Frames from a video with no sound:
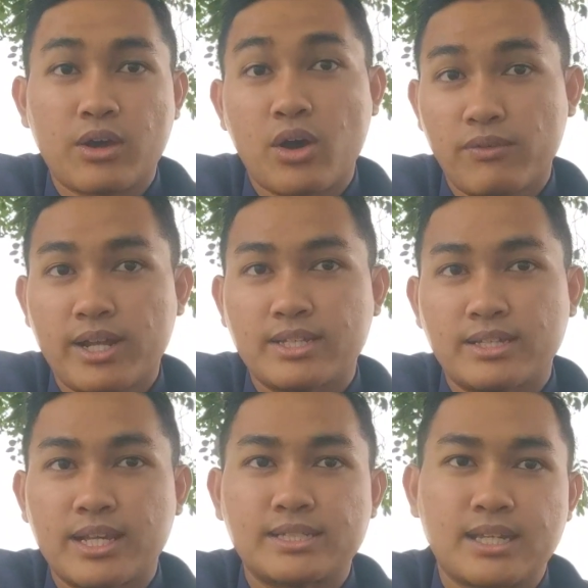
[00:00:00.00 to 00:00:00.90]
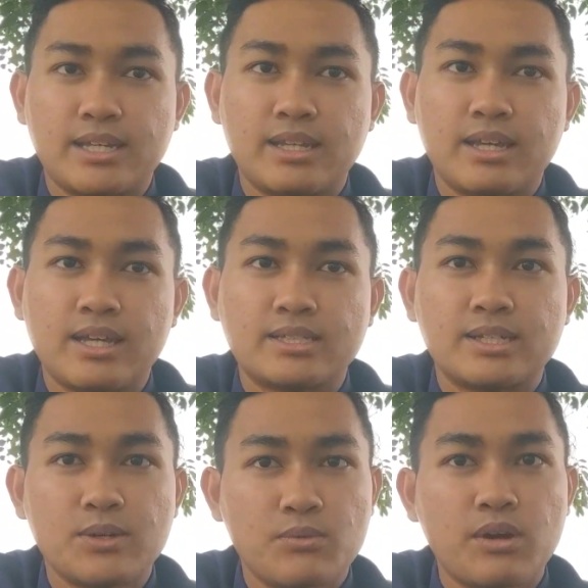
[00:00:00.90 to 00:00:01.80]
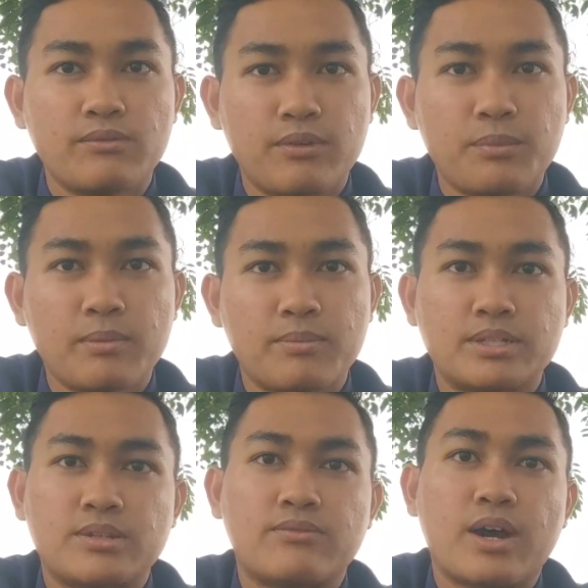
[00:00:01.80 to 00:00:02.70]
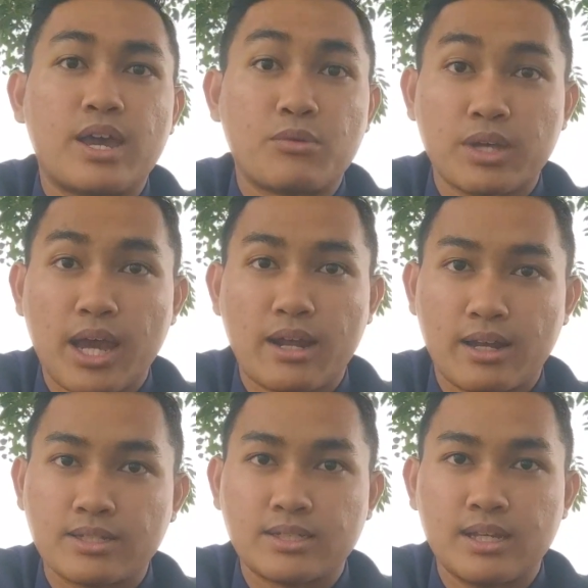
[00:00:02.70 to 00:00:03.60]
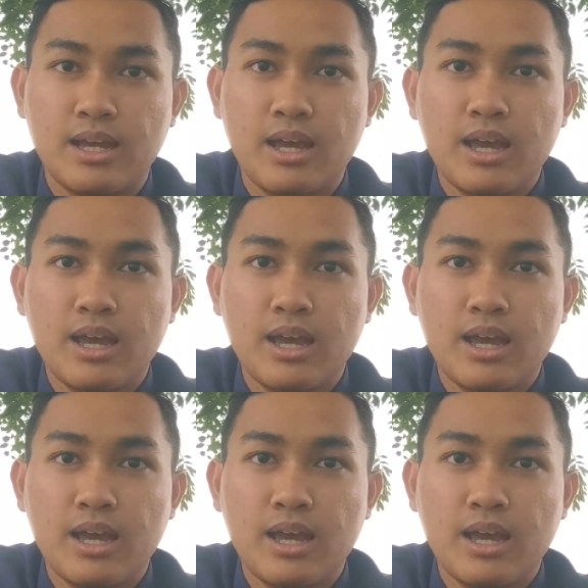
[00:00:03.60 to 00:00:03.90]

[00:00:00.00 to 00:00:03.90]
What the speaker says: COVID-19 test kit is a good one for members of hiring airlines